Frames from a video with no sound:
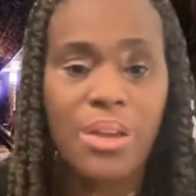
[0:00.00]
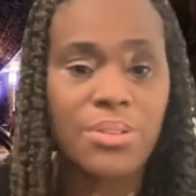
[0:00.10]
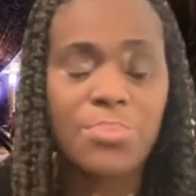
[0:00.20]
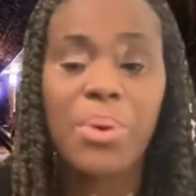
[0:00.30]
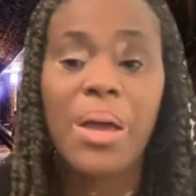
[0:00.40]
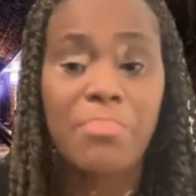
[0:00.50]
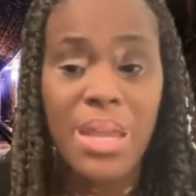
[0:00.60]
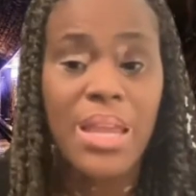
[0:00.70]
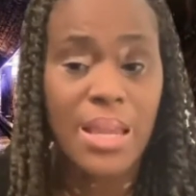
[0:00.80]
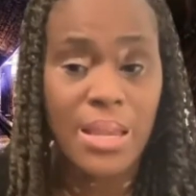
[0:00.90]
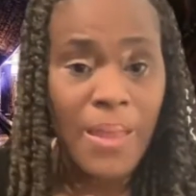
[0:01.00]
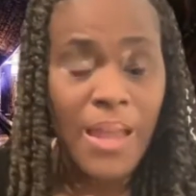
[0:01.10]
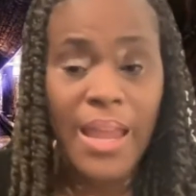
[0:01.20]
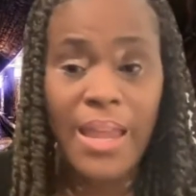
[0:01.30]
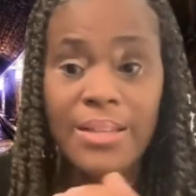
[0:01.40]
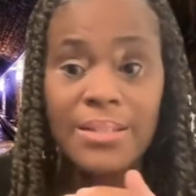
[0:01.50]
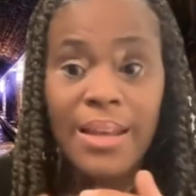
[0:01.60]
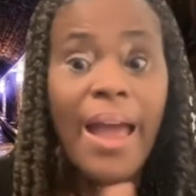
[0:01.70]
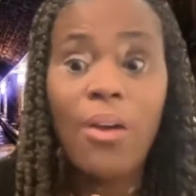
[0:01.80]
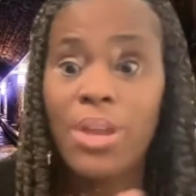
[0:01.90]
else but me. And
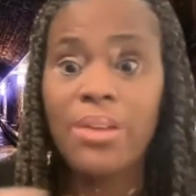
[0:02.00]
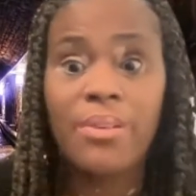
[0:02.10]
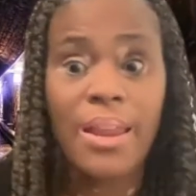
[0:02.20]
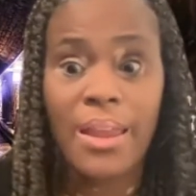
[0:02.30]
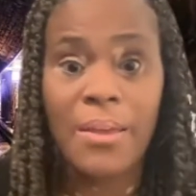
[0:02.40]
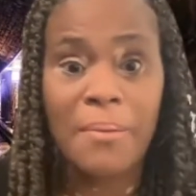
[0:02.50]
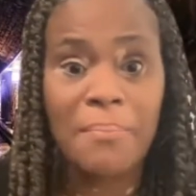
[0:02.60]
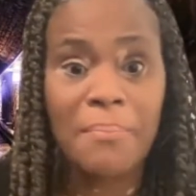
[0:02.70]
now here I am.